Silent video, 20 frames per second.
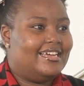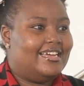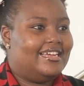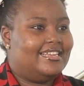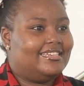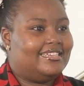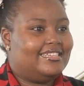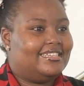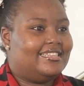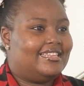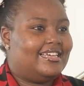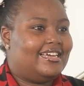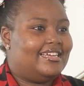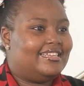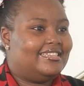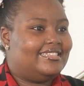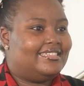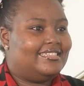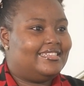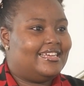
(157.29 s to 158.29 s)
and did
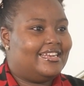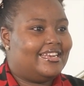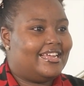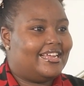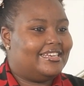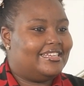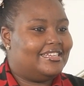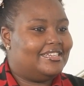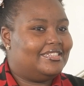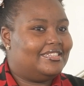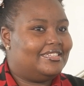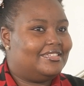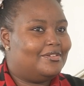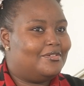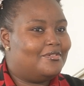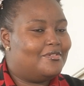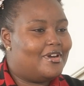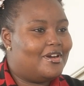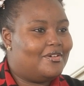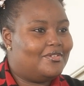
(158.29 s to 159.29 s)
that, and I didn't
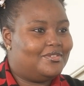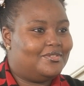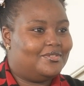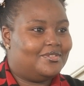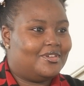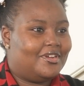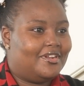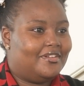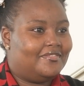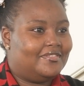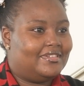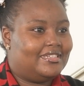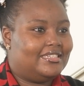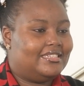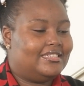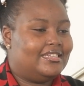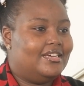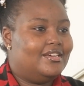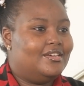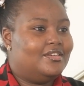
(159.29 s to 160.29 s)
know how to solve
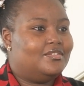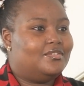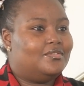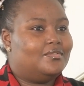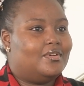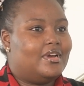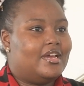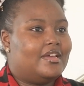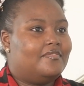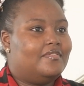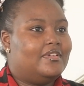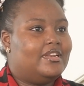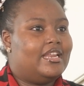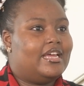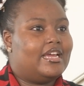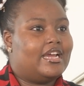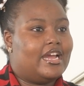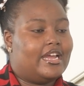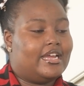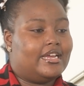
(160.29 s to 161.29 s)
it. So I feel
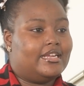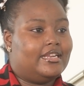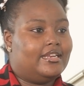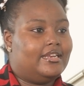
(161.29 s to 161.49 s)
like I